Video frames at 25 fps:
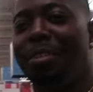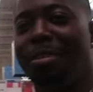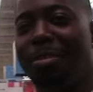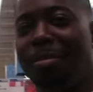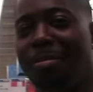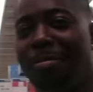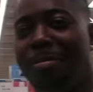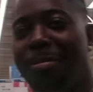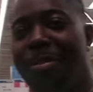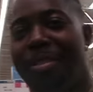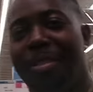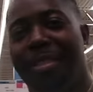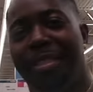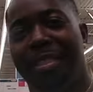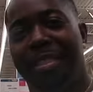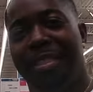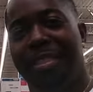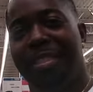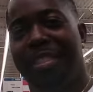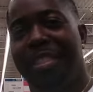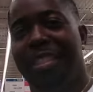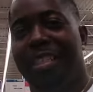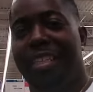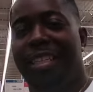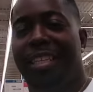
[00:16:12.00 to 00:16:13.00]
him.
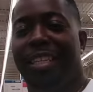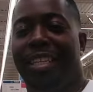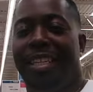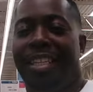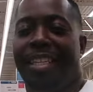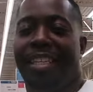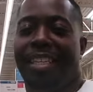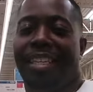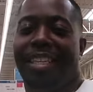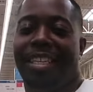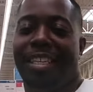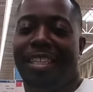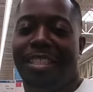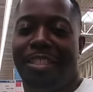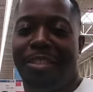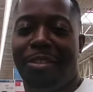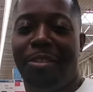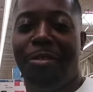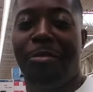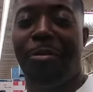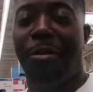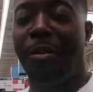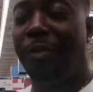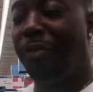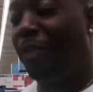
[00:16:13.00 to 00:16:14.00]

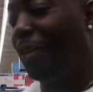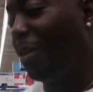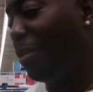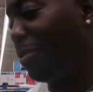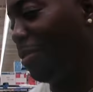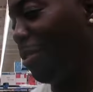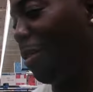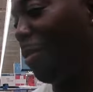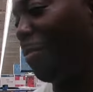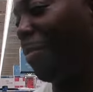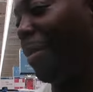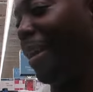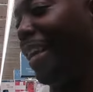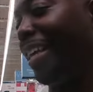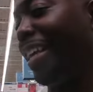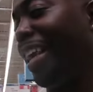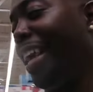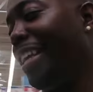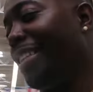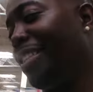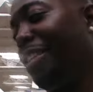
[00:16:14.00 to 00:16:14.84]
Tweeted on the phone so bad, y'all. I